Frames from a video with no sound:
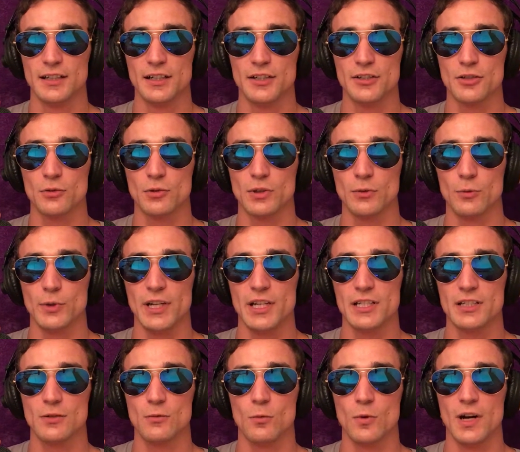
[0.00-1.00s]
It's the only
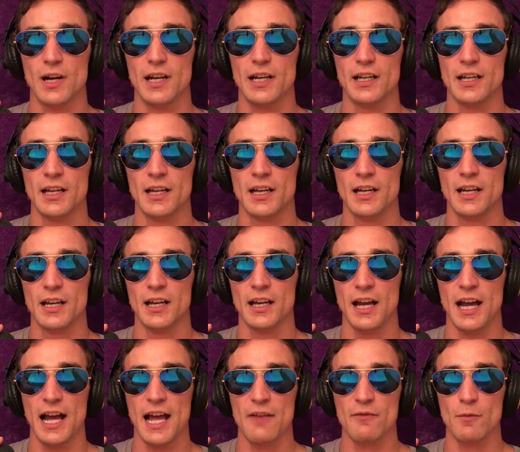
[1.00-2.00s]
reason why
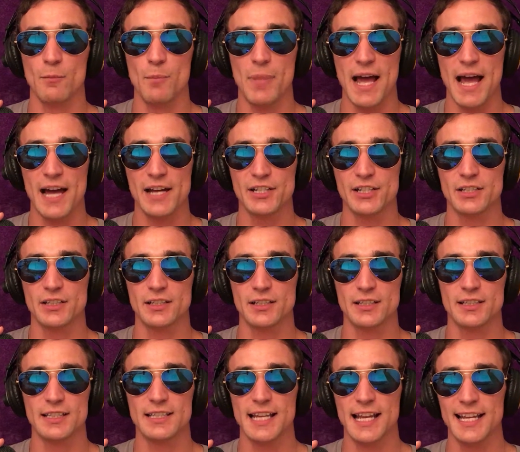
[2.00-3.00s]
I have a passion to
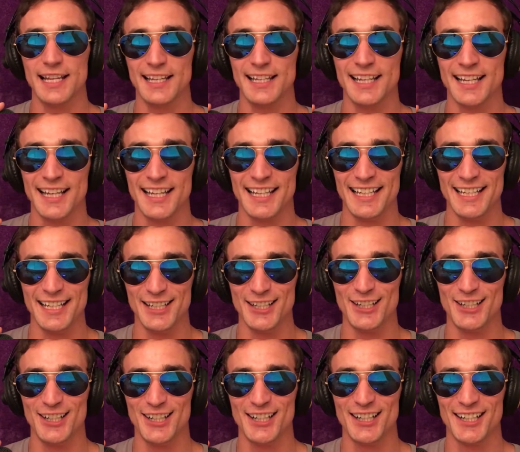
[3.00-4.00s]
stay
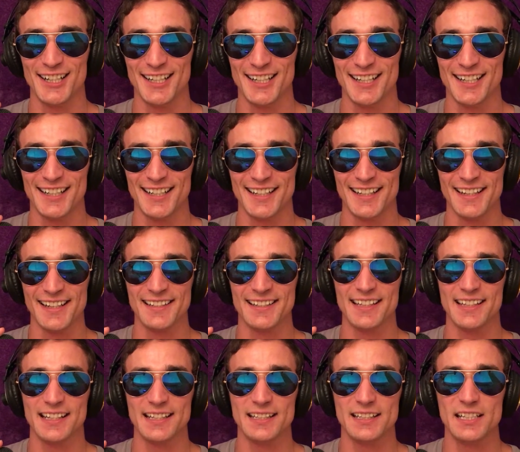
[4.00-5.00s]
here,
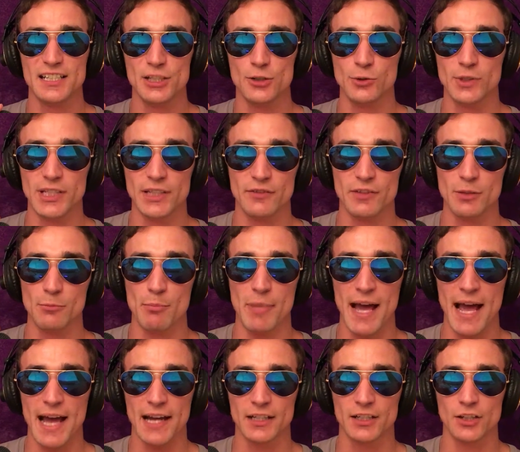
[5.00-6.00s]
to continue giving
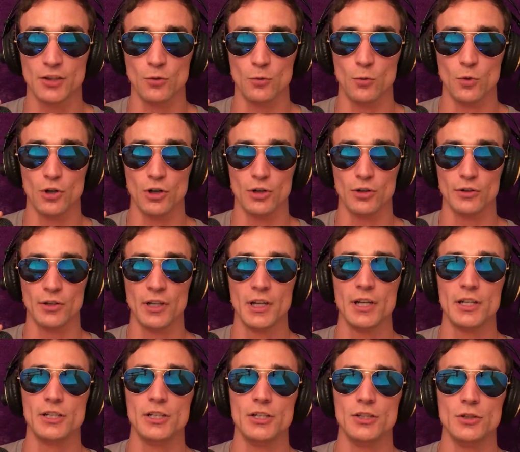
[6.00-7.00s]
back to the world,
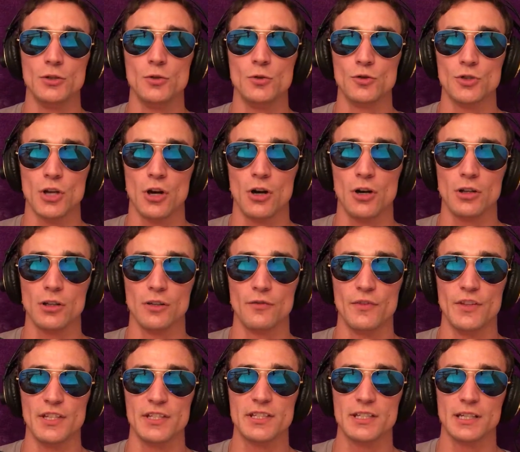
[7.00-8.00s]
to use all
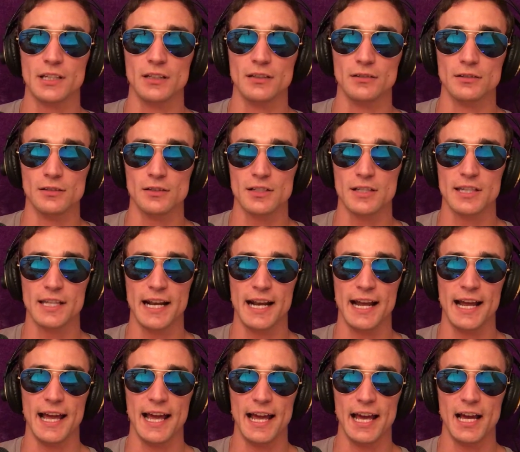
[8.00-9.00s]
of the skills that
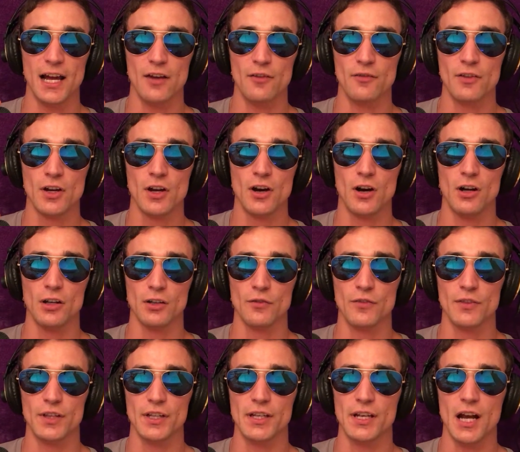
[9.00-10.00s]
I have, all
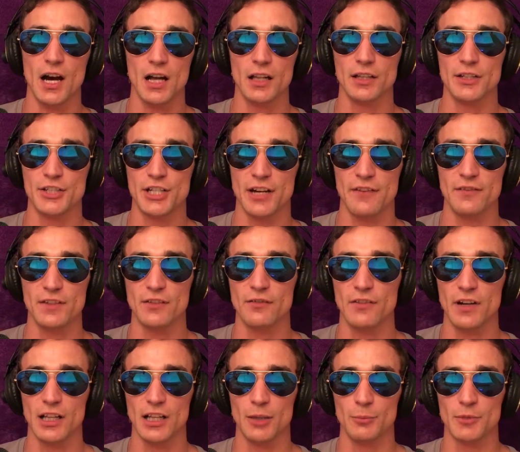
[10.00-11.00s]
of the knowledge I've
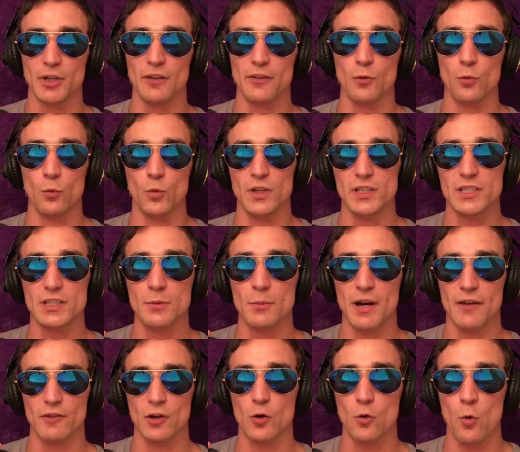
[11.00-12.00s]
developed, all the wisdom
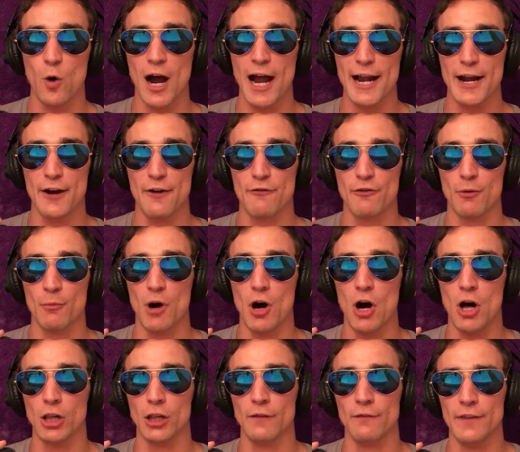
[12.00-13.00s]
I've acquired from
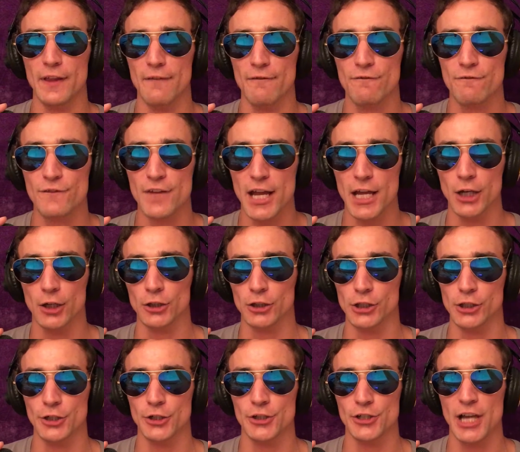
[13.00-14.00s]
all of the
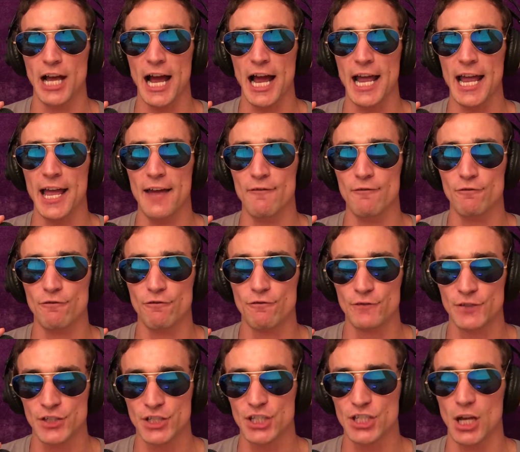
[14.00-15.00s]
failures I have
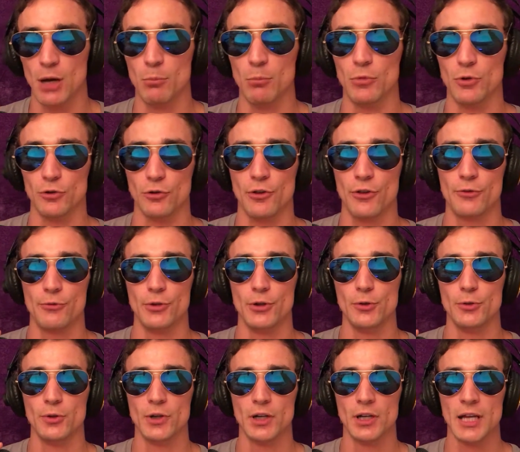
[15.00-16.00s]
stumbled
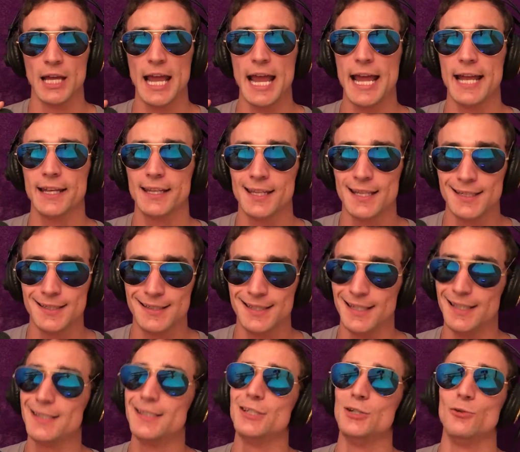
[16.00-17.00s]
through and
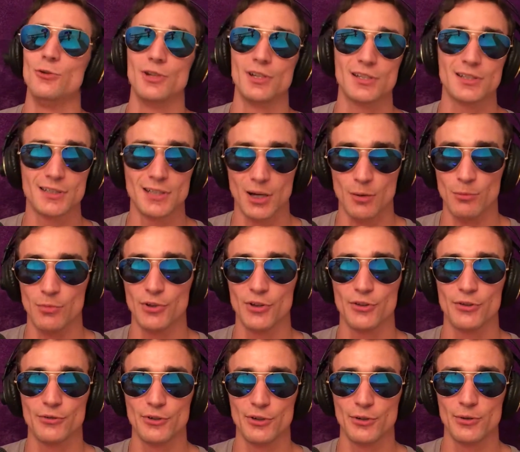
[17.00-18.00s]
continue to stumble
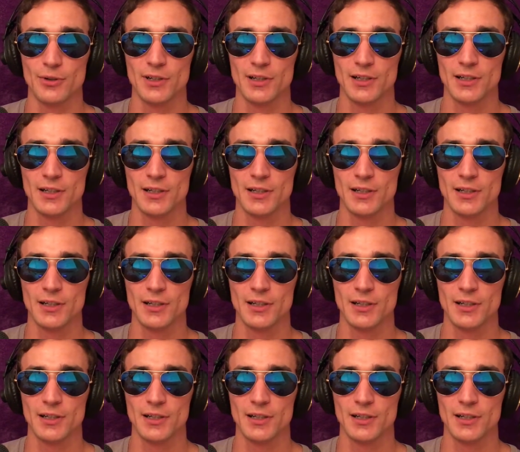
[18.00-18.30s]
through.